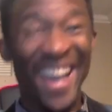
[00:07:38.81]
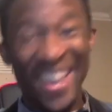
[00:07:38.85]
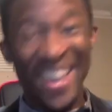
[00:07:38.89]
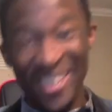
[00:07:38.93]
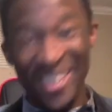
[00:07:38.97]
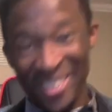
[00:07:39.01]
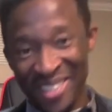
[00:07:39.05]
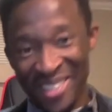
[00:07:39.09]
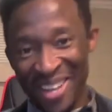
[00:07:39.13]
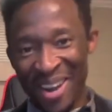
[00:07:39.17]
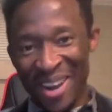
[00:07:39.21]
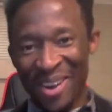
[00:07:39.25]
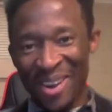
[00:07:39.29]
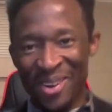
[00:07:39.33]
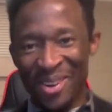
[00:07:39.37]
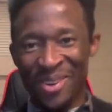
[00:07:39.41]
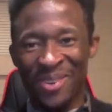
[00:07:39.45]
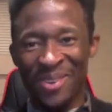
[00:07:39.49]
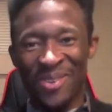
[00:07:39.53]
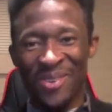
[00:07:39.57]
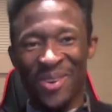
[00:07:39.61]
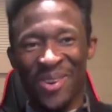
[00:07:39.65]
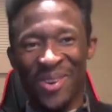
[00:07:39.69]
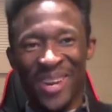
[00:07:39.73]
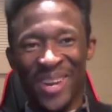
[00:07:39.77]
See how
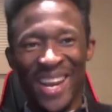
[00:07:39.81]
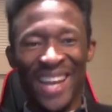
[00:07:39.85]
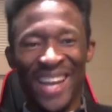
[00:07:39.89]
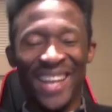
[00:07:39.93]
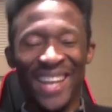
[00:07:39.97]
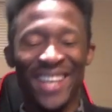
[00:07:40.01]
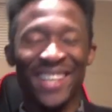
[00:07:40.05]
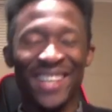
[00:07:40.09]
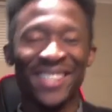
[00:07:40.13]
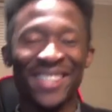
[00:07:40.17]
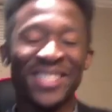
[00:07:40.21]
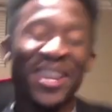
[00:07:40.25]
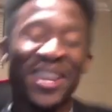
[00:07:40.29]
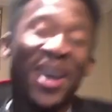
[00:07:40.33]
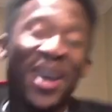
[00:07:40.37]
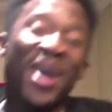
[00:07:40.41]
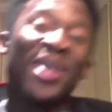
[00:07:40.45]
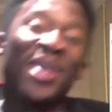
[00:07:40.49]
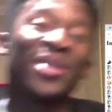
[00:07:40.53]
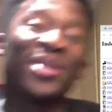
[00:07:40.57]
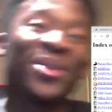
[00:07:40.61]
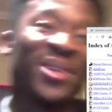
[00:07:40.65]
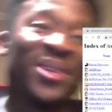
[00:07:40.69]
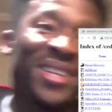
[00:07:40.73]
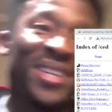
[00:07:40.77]
cool all that is.
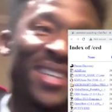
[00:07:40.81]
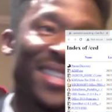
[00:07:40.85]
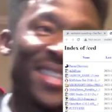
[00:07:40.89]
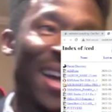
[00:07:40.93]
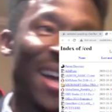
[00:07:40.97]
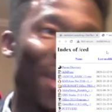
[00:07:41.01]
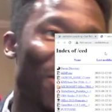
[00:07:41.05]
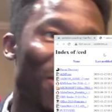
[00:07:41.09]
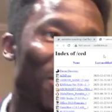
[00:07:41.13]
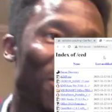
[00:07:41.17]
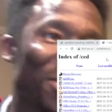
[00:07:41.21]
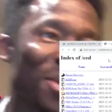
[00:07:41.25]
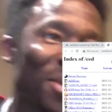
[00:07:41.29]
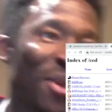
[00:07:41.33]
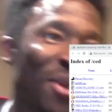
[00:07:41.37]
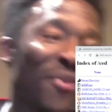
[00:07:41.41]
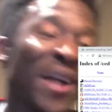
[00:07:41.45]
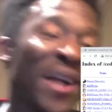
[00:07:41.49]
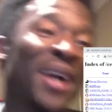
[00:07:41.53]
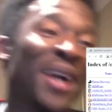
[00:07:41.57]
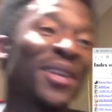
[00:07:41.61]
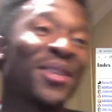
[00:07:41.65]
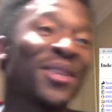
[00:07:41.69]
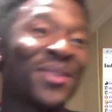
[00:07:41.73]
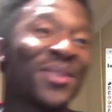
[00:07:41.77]
So these are cool stuff.
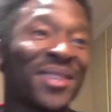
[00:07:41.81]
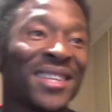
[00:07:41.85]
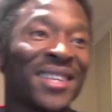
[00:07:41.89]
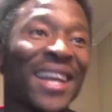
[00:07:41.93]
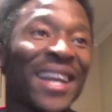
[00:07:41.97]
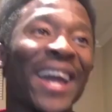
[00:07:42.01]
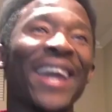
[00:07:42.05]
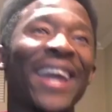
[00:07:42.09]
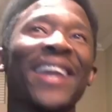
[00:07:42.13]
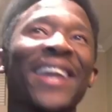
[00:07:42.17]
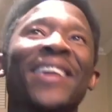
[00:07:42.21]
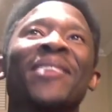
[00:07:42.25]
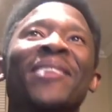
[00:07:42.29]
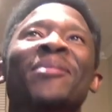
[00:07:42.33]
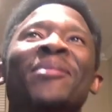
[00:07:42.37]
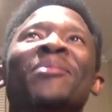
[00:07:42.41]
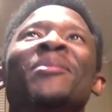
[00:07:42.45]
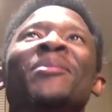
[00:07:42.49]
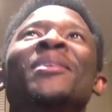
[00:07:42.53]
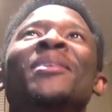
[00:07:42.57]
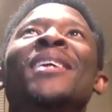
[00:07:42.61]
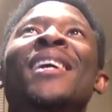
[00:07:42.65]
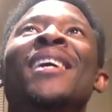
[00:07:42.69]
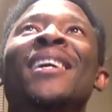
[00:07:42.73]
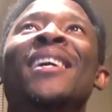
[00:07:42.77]
And today,
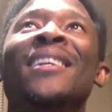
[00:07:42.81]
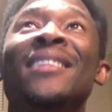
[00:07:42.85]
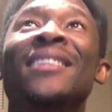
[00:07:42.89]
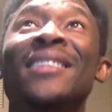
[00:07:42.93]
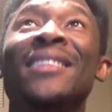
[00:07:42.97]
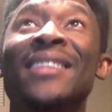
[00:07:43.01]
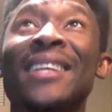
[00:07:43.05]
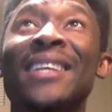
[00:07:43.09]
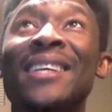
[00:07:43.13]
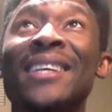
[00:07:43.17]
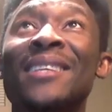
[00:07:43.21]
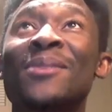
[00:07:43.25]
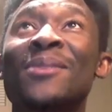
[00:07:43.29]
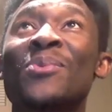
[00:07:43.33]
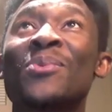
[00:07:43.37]
this